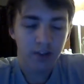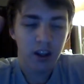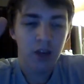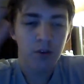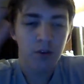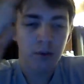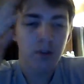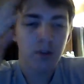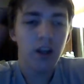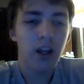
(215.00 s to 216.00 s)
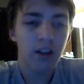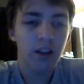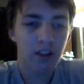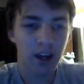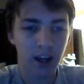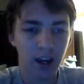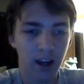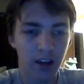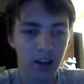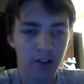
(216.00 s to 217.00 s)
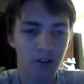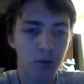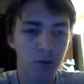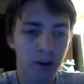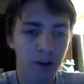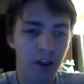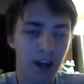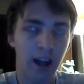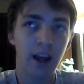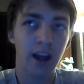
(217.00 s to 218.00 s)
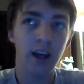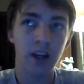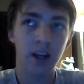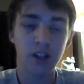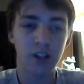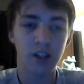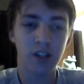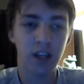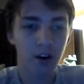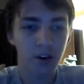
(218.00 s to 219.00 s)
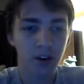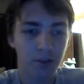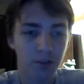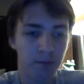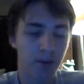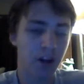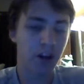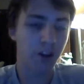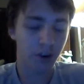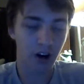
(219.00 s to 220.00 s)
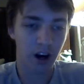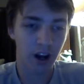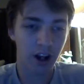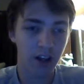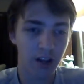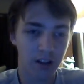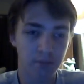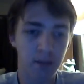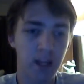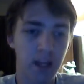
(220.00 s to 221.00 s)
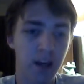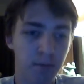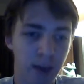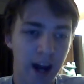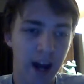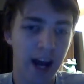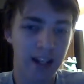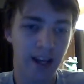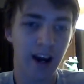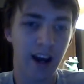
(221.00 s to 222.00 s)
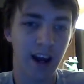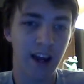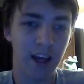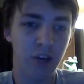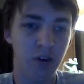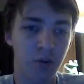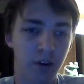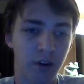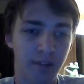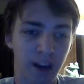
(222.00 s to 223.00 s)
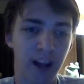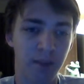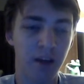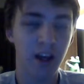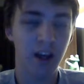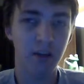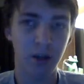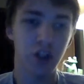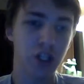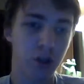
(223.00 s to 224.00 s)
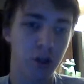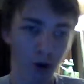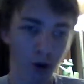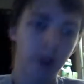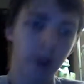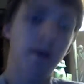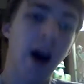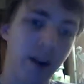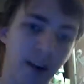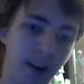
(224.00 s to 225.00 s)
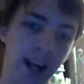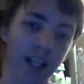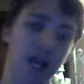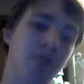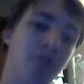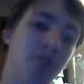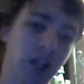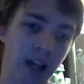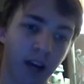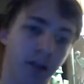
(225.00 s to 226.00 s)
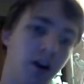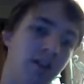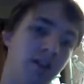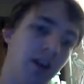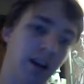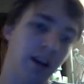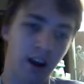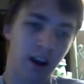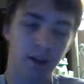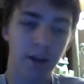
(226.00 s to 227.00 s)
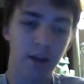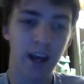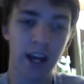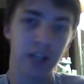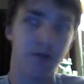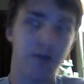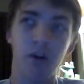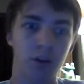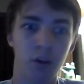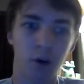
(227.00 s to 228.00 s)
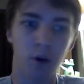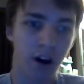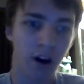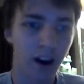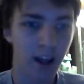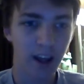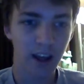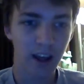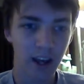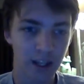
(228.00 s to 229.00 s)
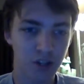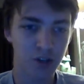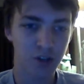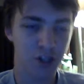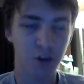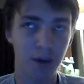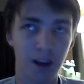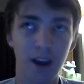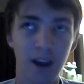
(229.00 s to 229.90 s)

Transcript: was the most tedious thing and stupid thing, because here's Killer Croc, this big badass guy, and you just want to fight him, but you're just throwing batarangs every like 30 seconds at him, and he just falls into the water, and it's so stupid.